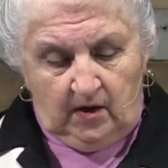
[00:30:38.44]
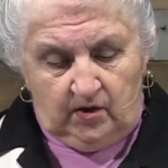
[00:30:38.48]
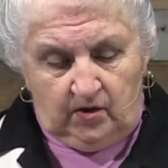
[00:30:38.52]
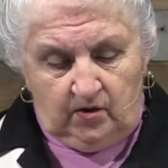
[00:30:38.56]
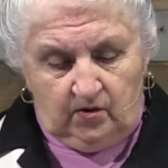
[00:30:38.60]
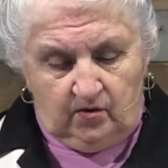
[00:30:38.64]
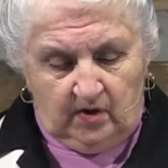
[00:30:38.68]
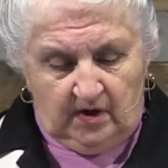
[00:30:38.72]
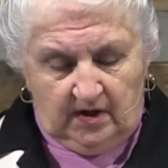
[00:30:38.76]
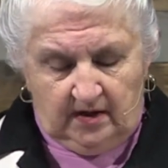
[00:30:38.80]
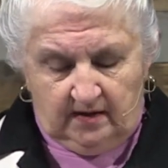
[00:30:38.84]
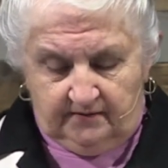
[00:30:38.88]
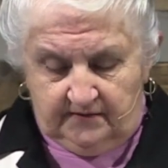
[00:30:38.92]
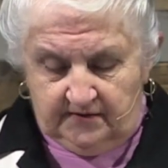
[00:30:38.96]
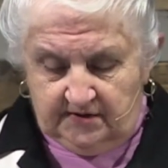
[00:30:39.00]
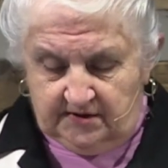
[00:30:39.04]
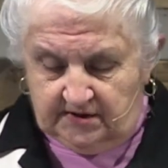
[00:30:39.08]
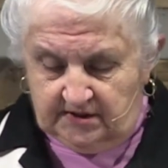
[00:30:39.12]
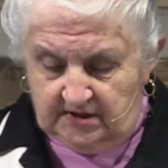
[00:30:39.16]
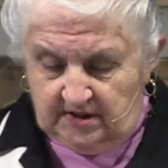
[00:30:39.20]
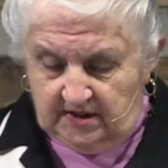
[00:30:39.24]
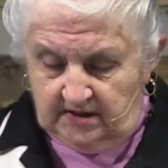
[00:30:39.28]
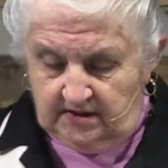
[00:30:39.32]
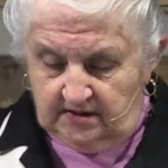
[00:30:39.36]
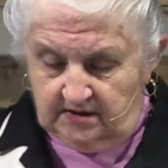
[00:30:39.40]
you have the
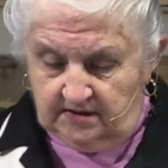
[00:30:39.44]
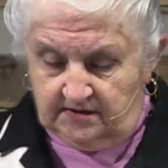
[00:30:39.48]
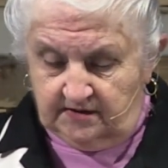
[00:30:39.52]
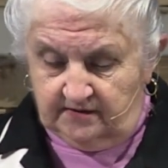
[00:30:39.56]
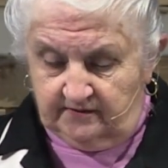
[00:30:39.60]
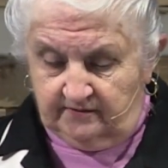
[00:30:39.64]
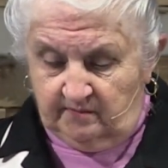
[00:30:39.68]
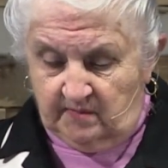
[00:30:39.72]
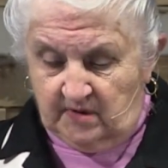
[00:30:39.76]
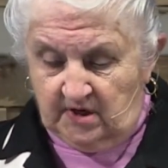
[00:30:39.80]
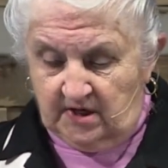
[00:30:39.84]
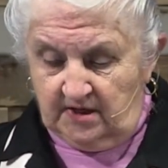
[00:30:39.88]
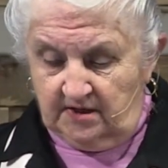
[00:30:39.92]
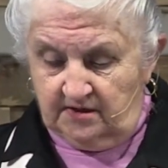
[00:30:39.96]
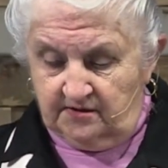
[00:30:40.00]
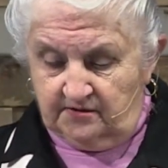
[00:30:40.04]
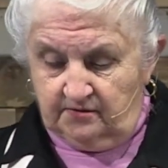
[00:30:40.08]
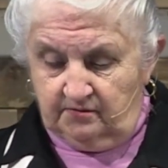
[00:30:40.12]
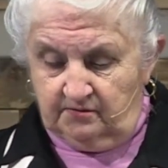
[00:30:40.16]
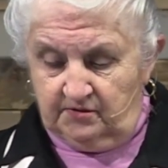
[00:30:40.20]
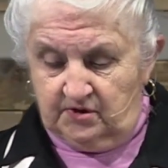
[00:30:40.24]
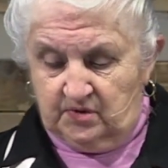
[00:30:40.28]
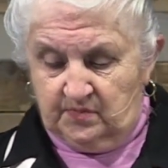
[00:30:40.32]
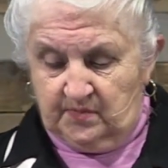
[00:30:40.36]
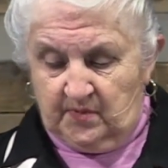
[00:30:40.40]
Science of
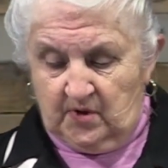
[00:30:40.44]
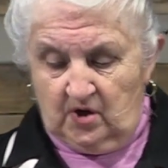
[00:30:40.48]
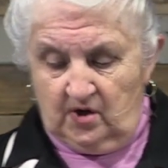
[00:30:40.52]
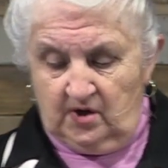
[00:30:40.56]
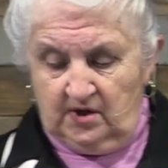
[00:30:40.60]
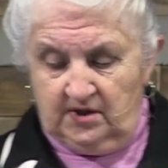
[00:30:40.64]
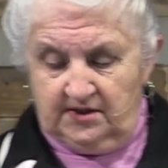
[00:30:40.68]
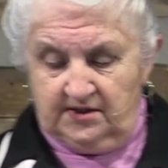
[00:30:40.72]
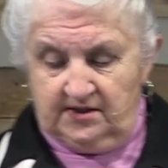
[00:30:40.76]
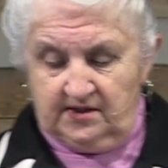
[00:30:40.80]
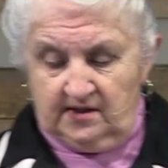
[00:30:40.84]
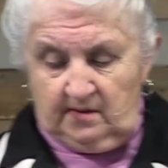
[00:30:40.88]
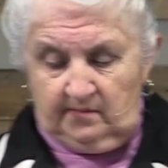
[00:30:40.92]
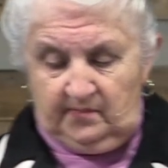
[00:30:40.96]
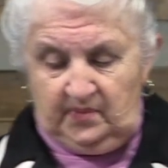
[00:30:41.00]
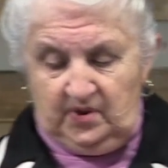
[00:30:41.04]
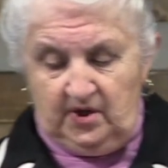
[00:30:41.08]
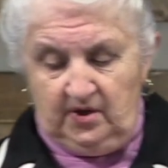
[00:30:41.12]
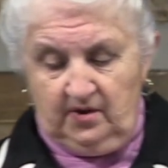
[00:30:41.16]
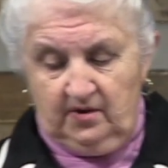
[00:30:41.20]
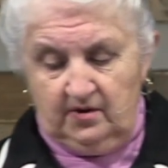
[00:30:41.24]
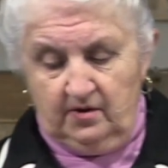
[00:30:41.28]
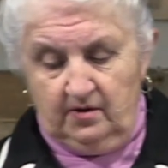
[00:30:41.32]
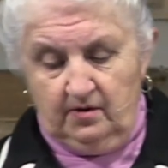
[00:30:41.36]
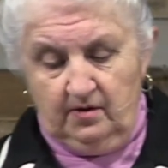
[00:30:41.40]
Mind's response up
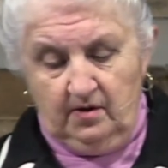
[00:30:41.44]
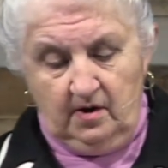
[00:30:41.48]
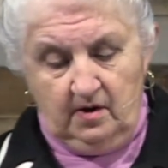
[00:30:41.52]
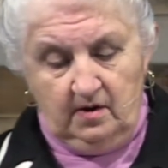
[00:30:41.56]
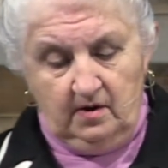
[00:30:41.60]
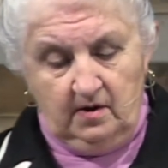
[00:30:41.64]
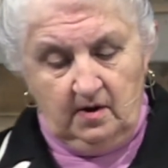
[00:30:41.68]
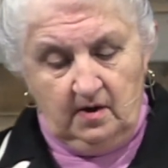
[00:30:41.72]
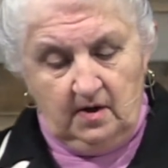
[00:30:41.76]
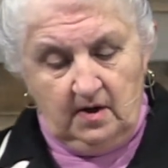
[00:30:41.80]
here.